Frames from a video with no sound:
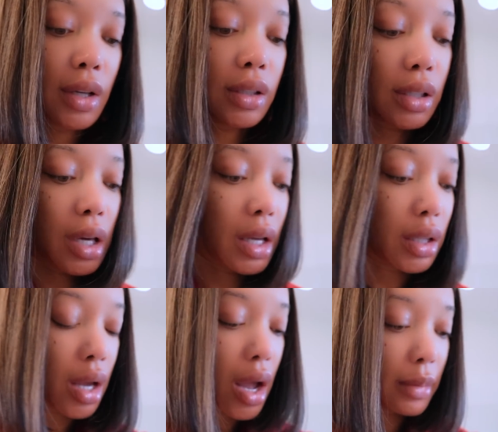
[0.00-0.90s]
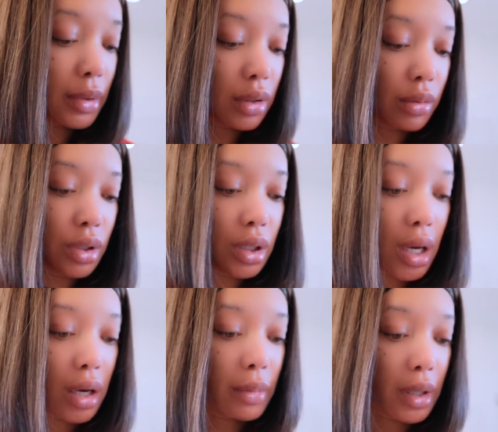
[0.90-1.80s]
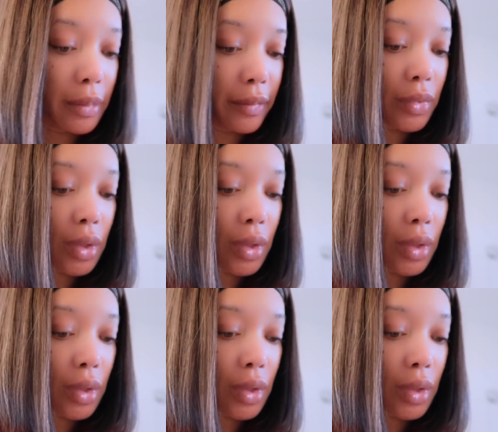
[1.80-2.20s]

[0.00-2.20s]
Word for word: Scared the absolute shit out of me.